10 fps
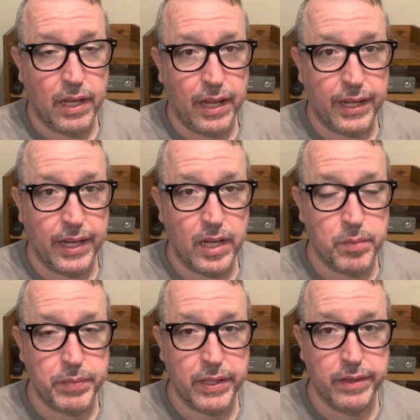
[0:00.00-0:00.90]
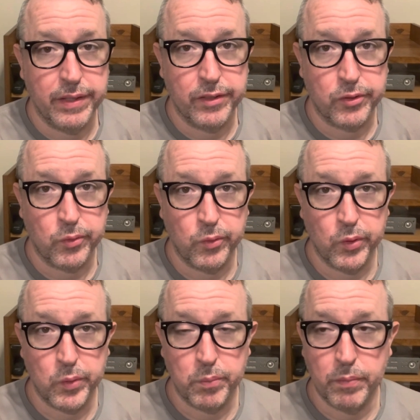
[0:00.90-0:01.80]
hanging up in this
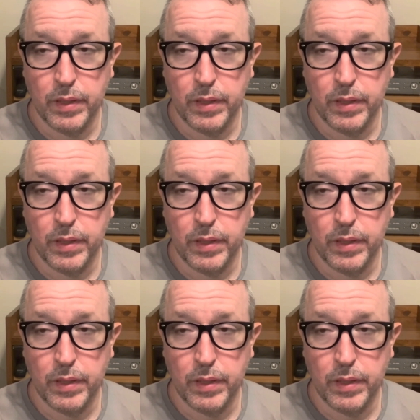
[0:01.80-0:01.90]
room,